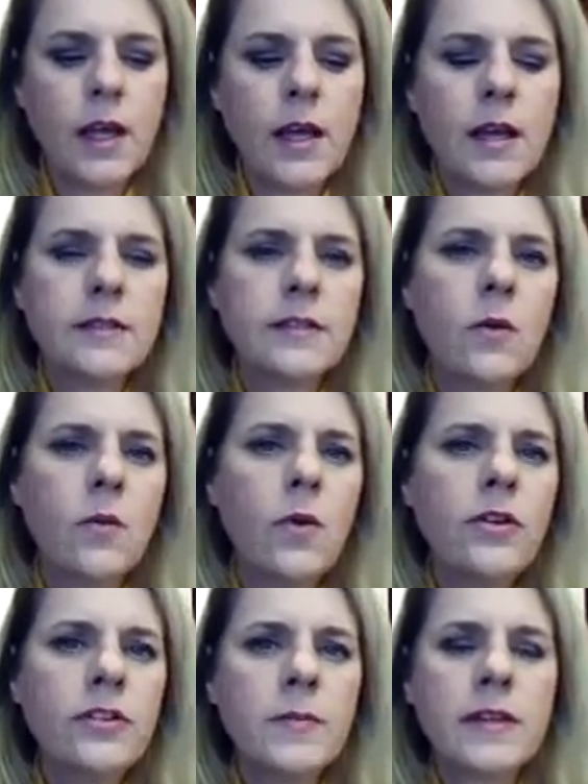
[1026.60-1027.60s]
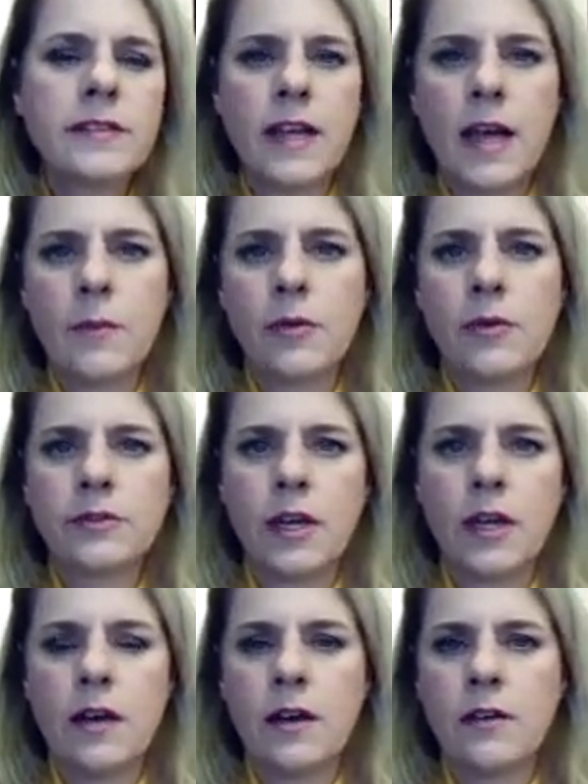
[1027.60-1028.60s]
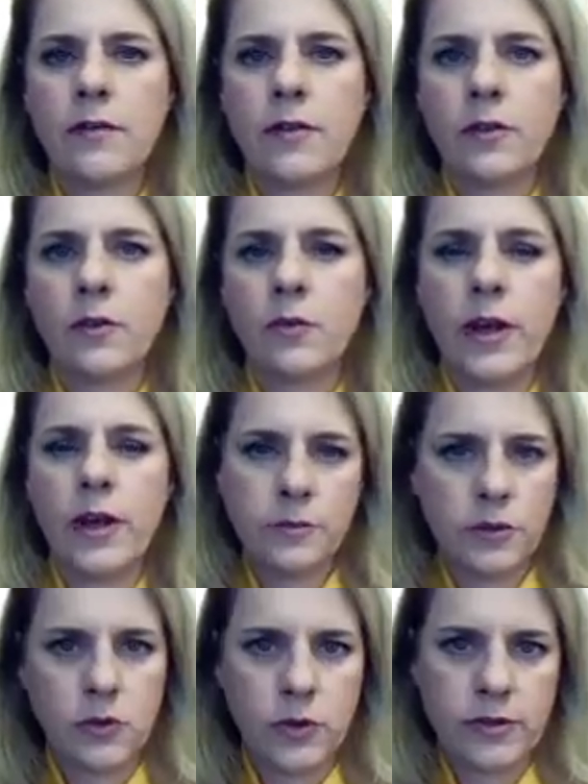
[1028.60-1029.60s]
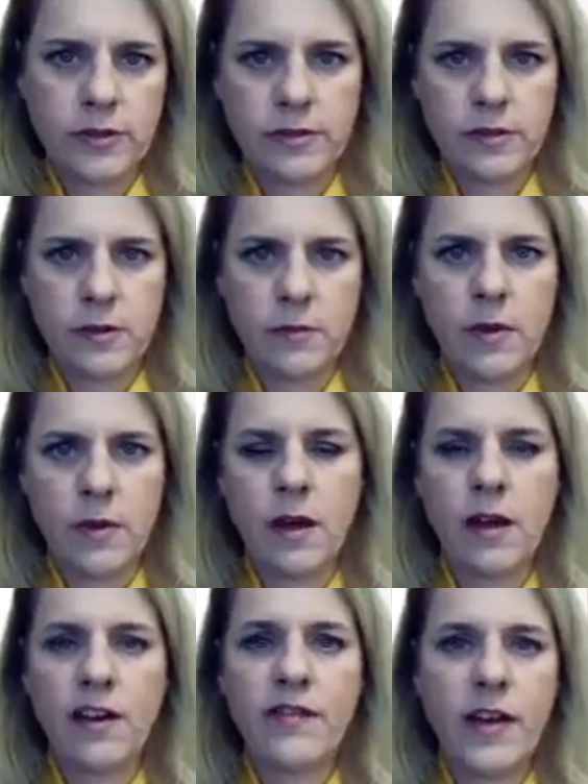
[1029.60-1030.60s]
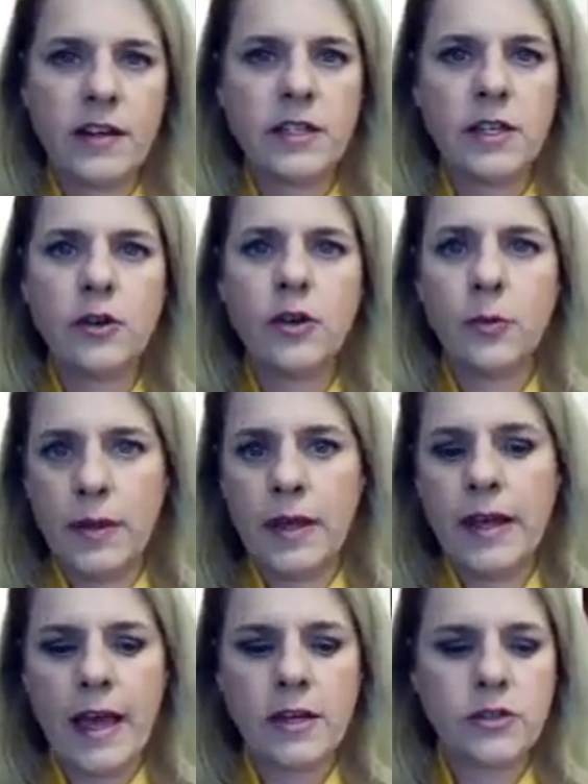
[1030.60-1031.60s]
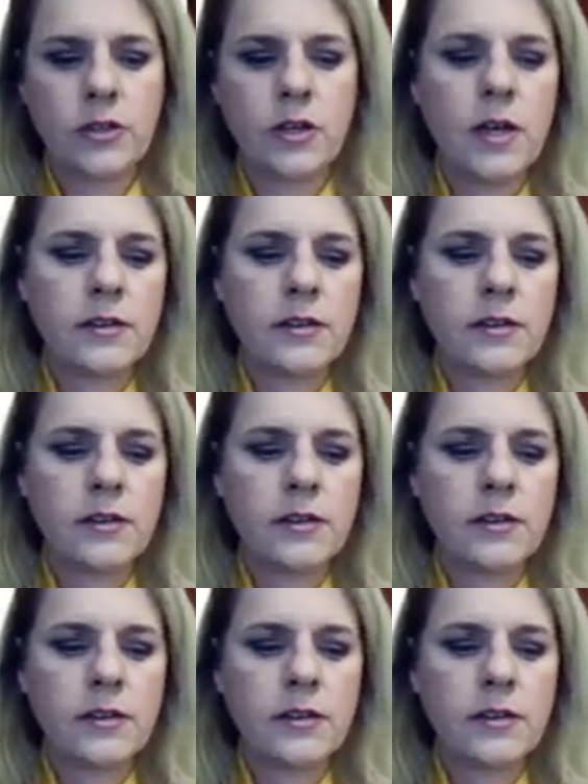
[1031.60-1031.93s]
So what are some examples of your respiratory system affecting your pH?